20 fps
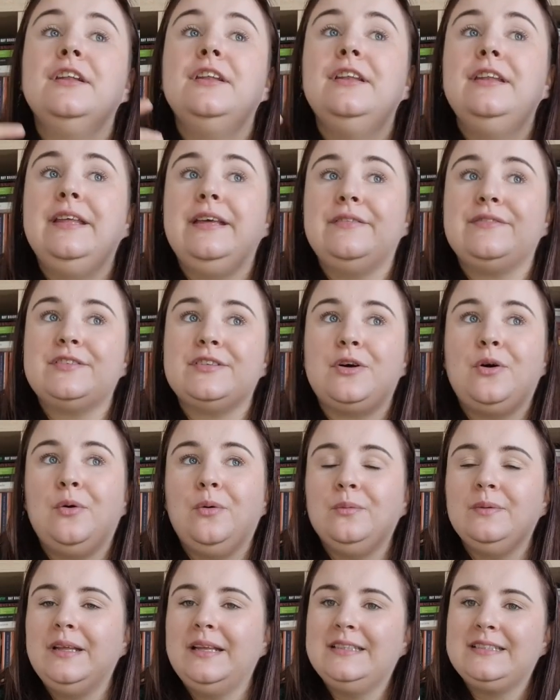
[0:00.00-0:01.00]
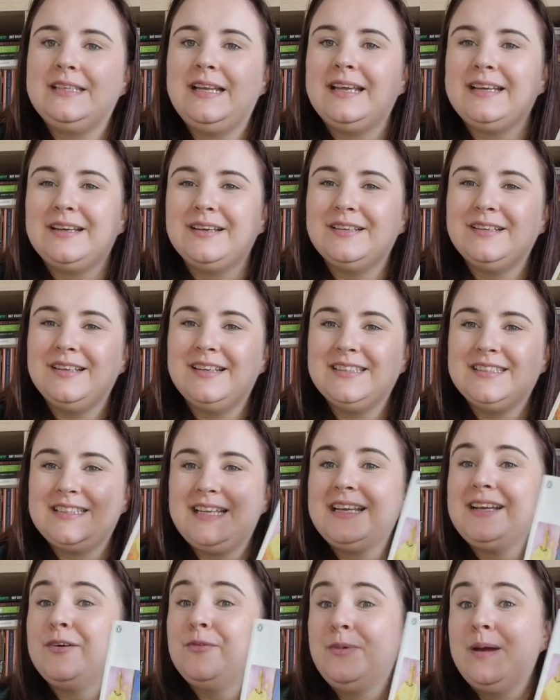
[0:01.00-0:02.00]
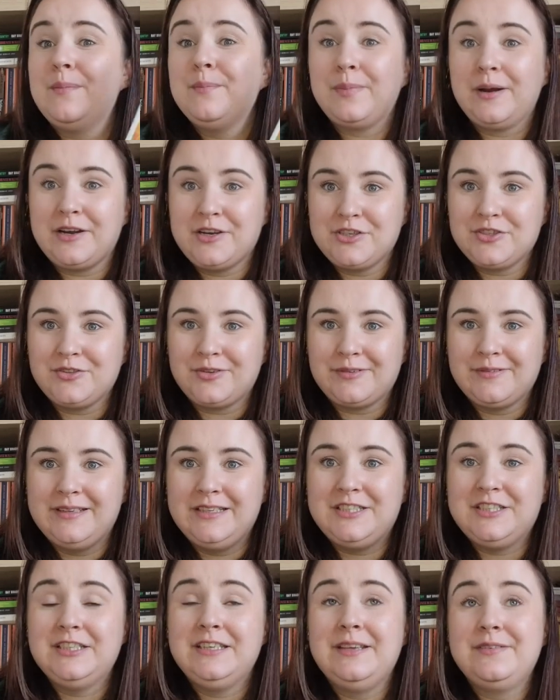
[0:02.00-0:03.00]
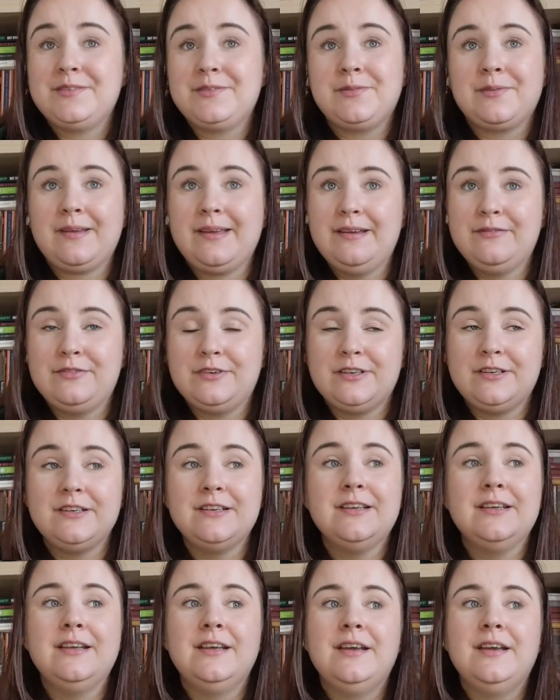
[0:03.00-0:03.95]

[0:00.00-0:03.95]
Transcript: lives on. It's like a vampire story. She lives forever,